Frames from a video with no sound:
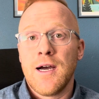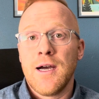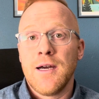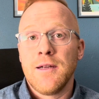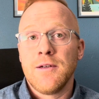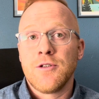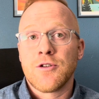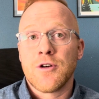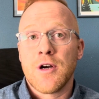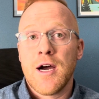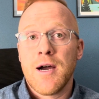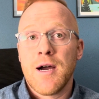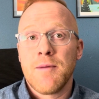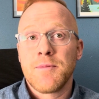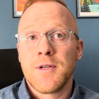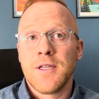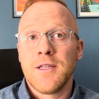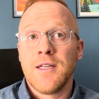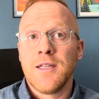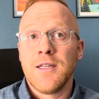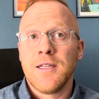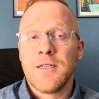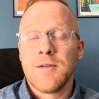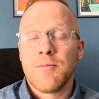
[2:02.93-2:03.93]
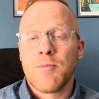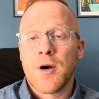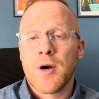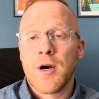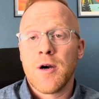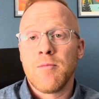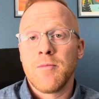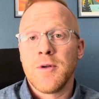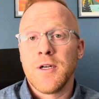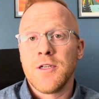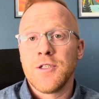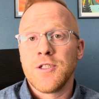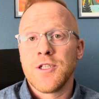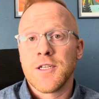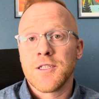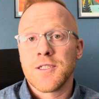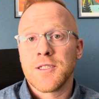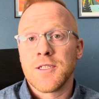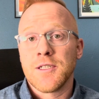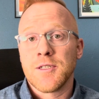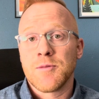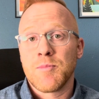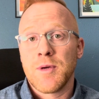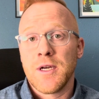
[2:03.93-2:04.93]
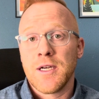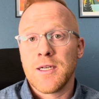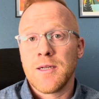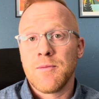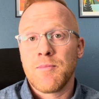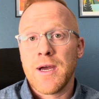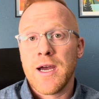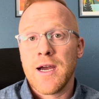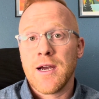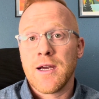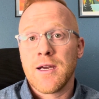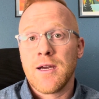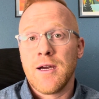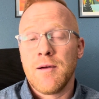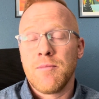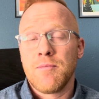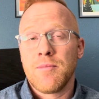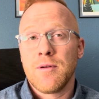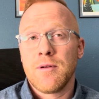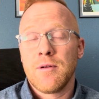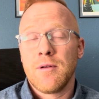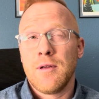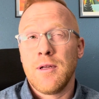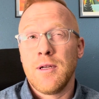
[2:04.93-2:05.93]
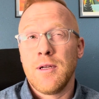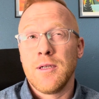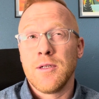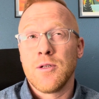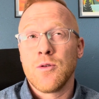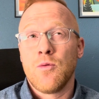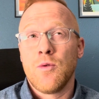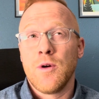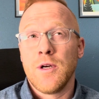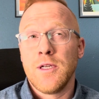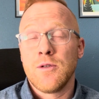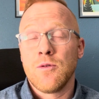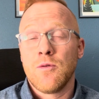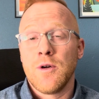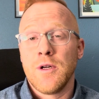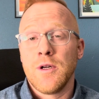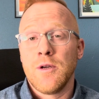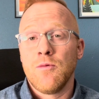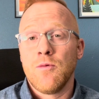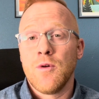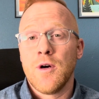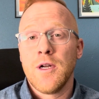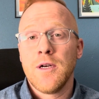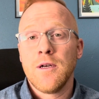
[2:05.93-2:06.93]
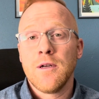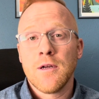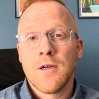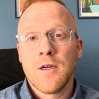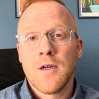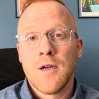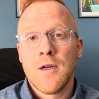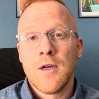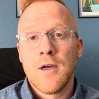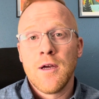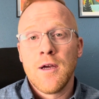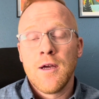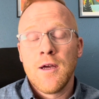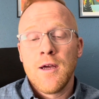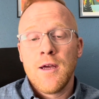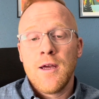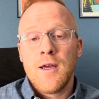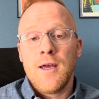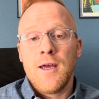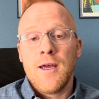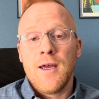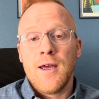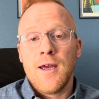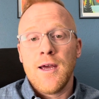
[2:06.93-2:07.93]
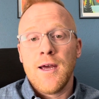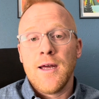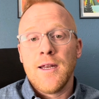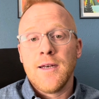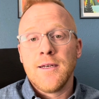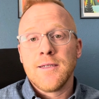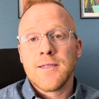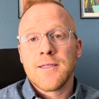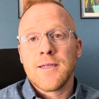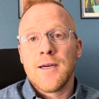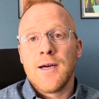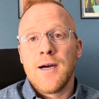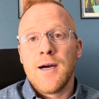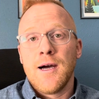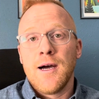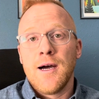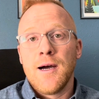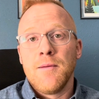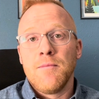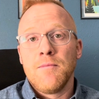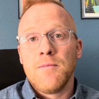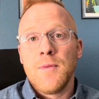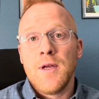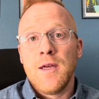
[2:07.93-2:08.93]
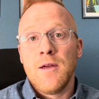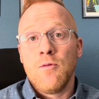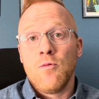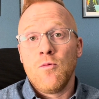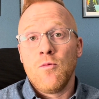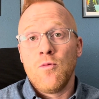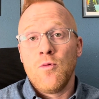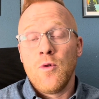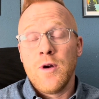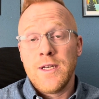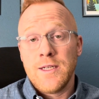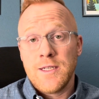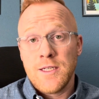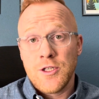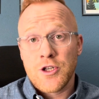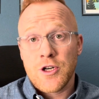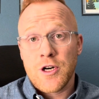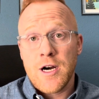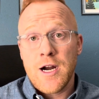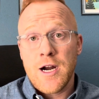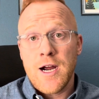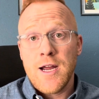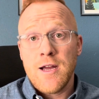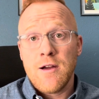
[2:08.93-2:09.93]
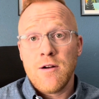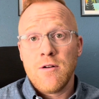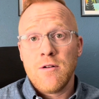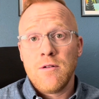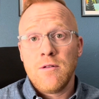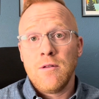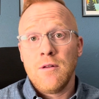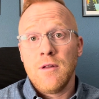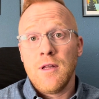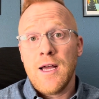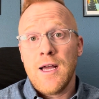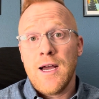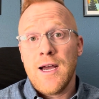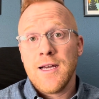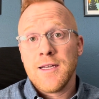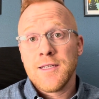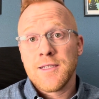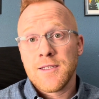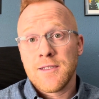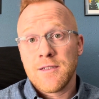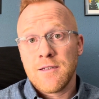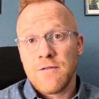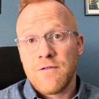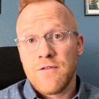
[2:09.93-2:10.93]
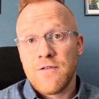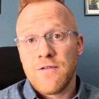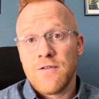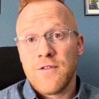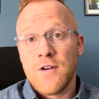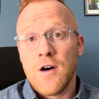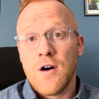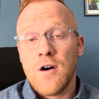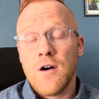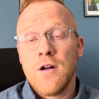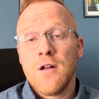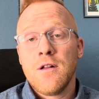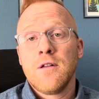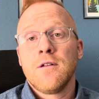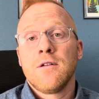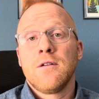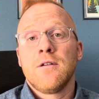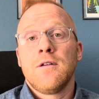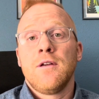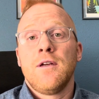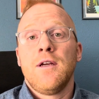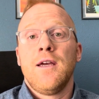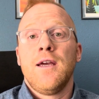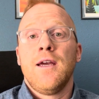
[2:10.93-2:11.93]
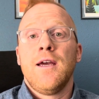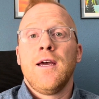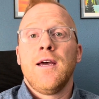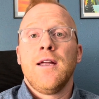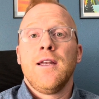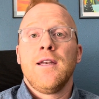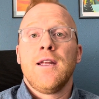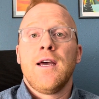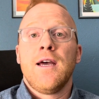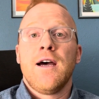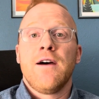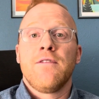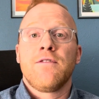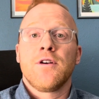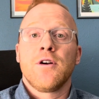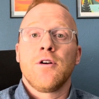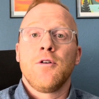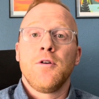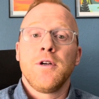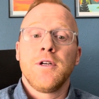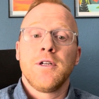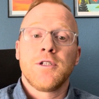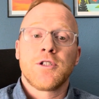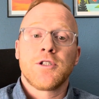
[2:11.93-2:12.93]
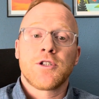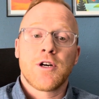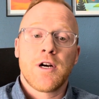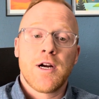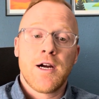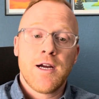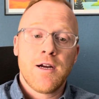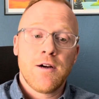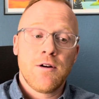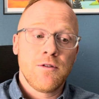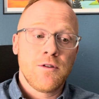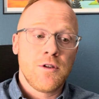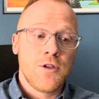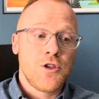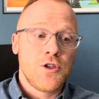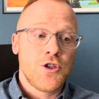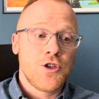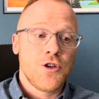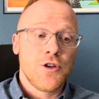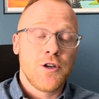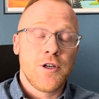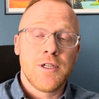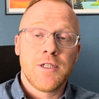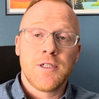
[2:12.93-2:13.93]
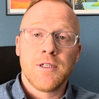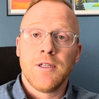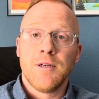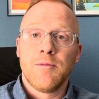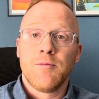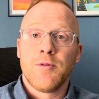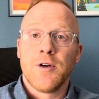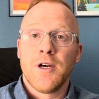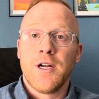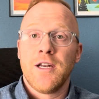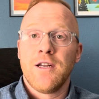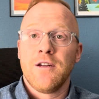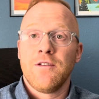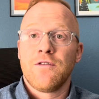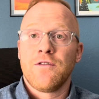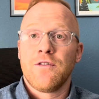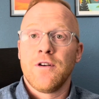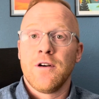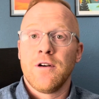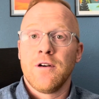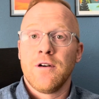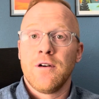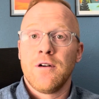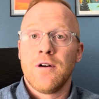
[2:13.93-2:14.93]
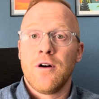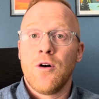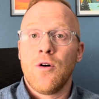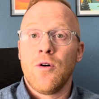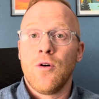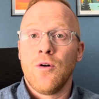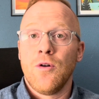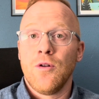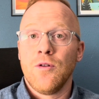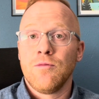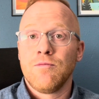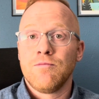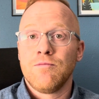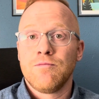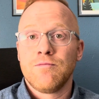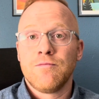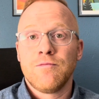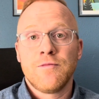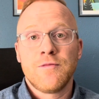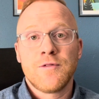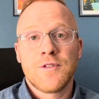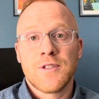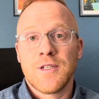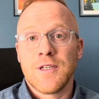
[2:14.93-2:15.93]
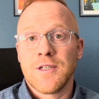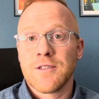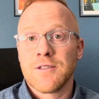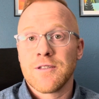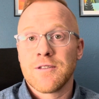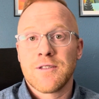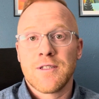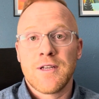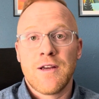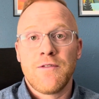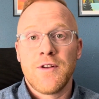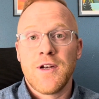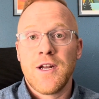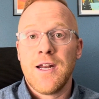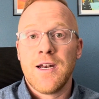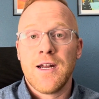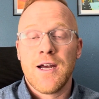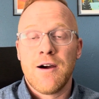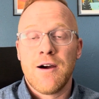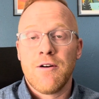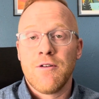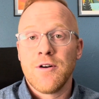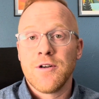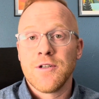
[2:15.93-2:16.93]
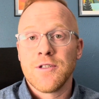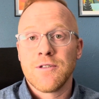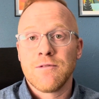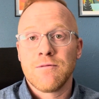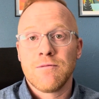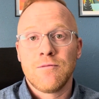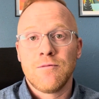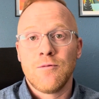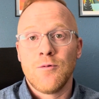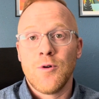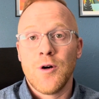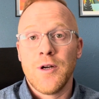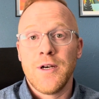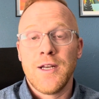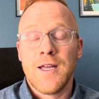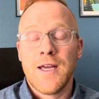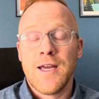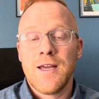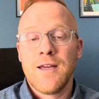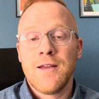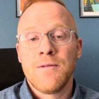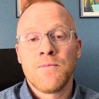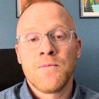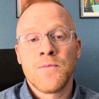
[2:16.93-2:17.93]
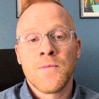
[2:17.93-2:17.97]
dropped, and then the Department of Justice picked it back up in 2021, and it went to trial last fall. And after going to trial, the jury deliberated for a whole 6, 7, 8 hours one day,